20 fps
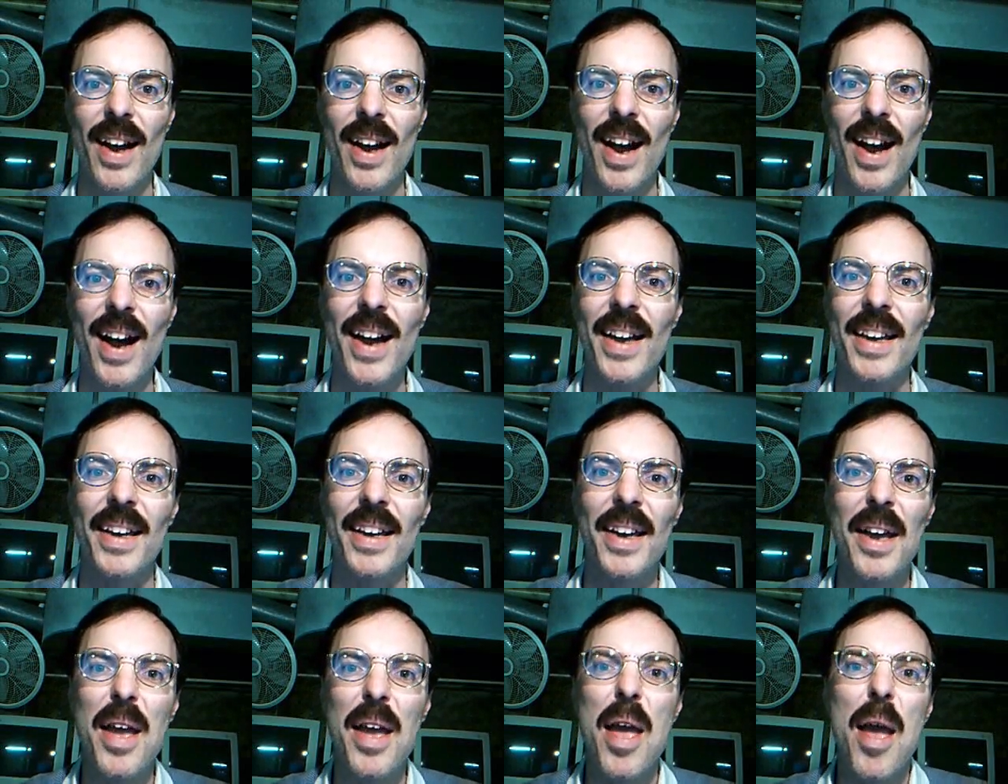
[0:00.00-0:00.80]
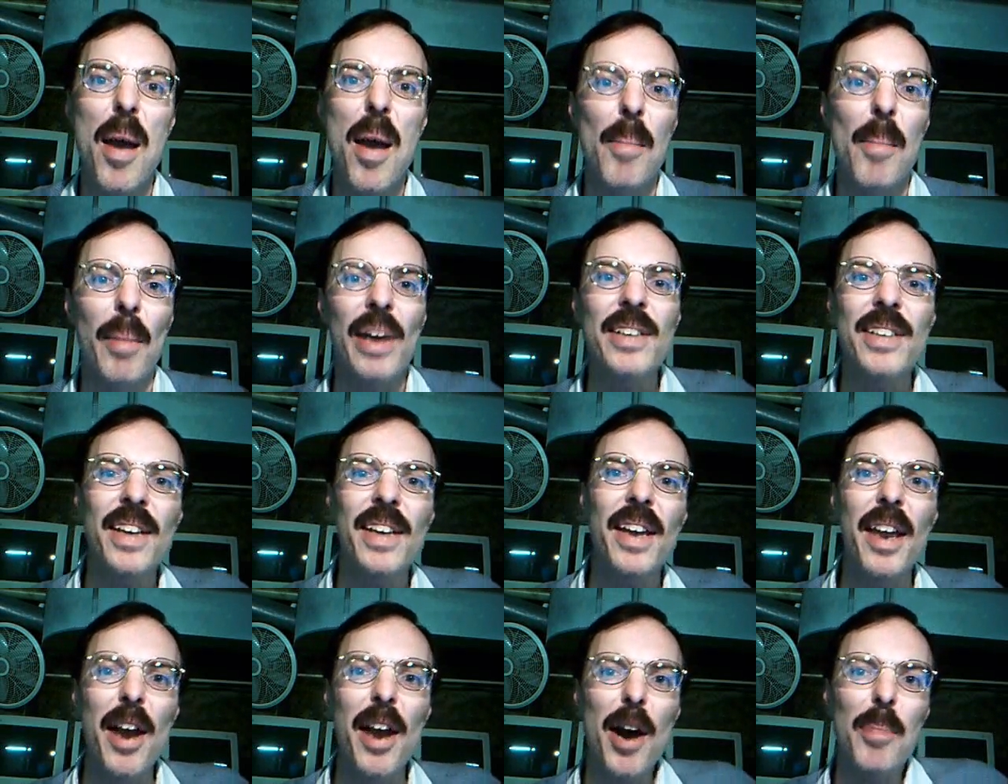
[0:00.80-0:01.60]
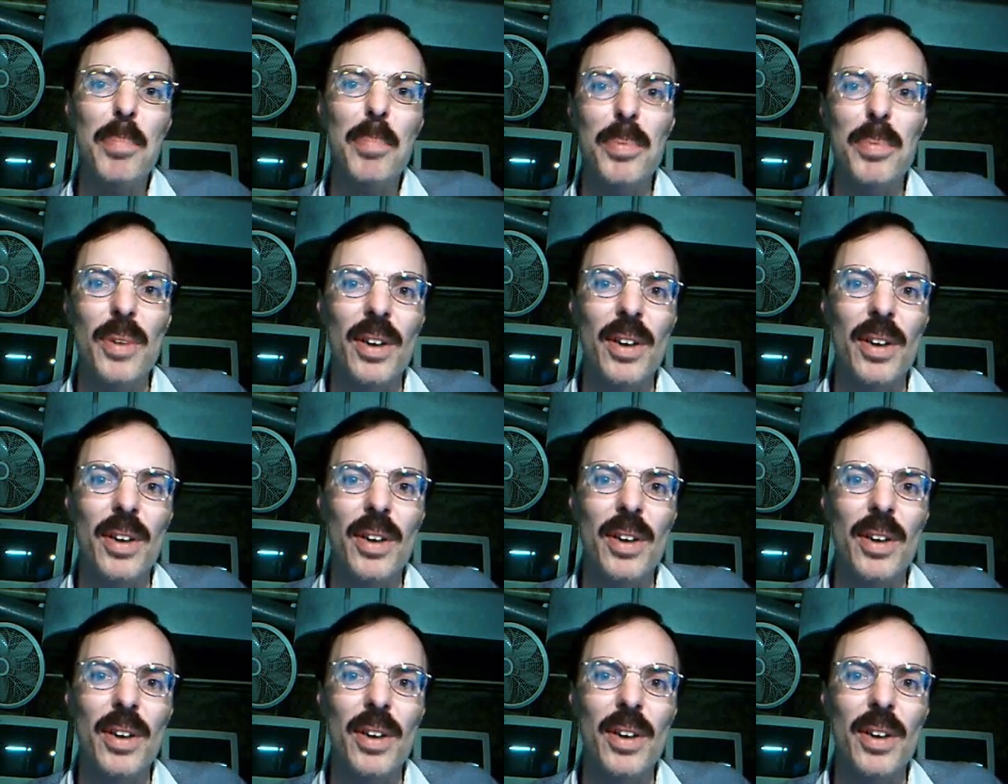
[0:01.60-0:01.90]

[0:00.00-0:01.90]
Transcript: Hi, my digging up